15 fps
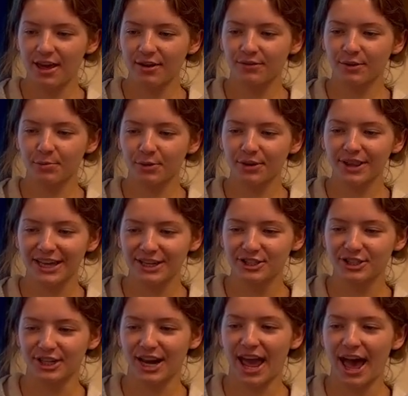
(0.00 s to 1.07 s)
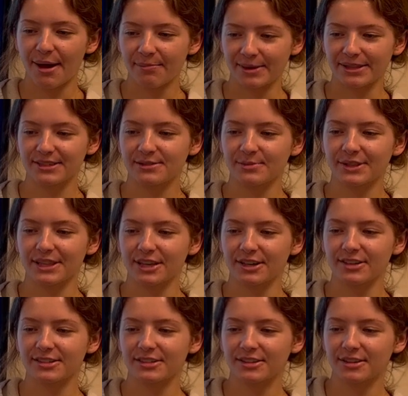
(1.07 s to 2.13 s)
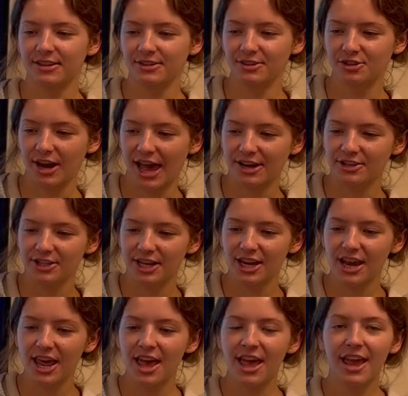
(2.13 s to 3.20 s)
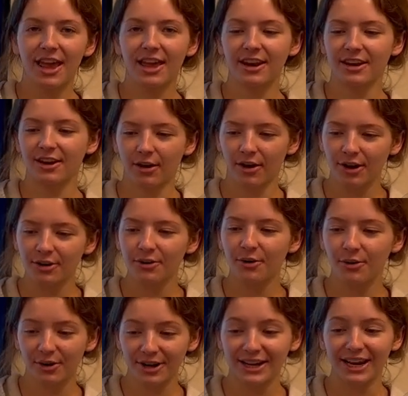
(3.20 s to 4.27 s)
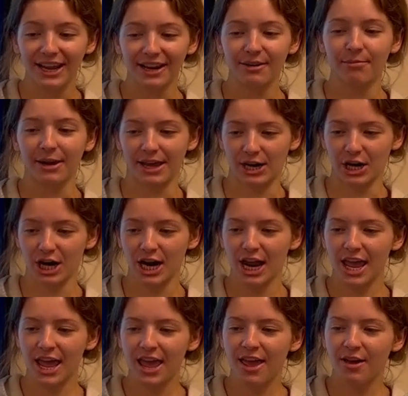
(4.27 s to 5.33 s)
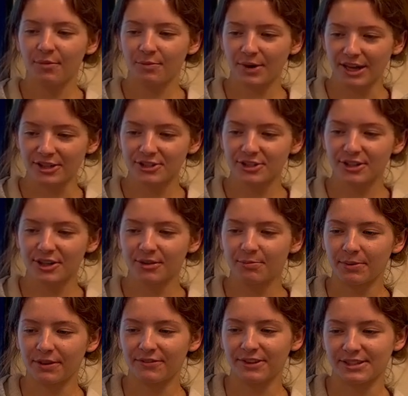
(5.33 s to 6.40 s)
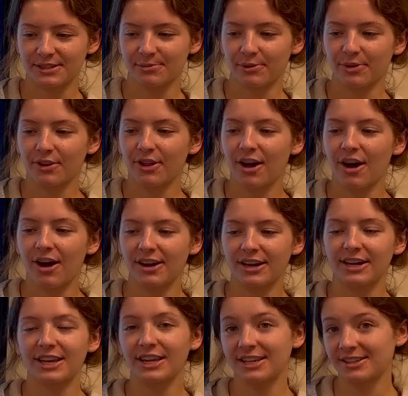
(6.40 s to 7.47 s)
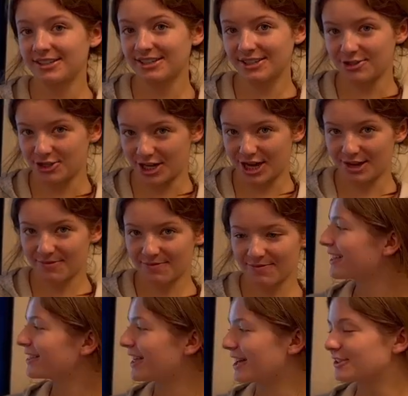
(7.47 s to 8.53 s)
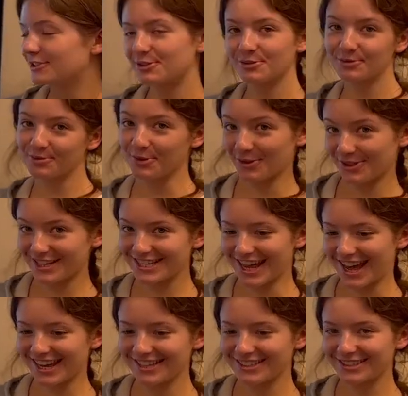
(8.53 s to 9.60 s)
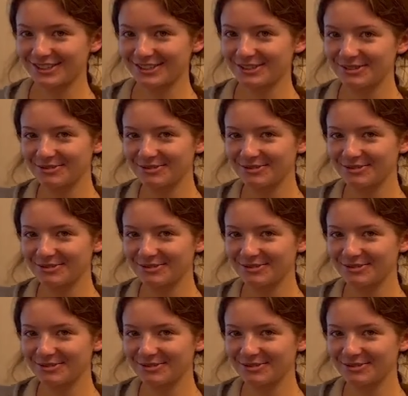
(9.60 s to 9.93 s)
Fibrillation happens when there's contraction in an uncoordinated manner, which could be visible on an ECG. Let's roll the dice.